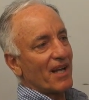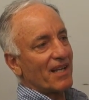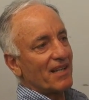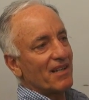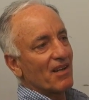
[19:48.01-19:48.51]
I
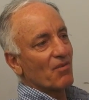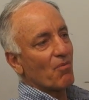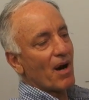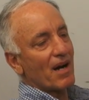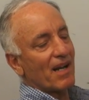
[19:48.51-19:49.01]
can
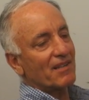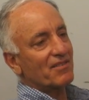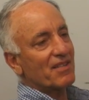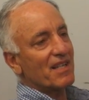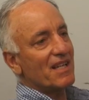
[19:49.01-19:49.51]

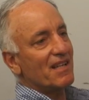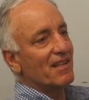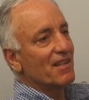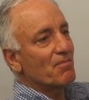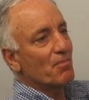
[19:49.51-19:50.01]
wirelessly
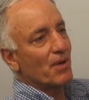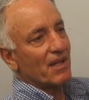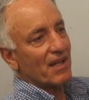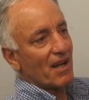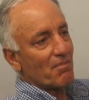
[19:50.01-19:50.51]
put
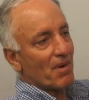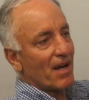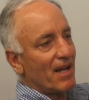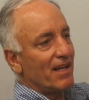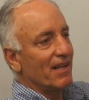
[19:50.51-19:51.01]
it on
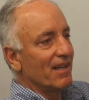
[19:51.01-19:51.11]
my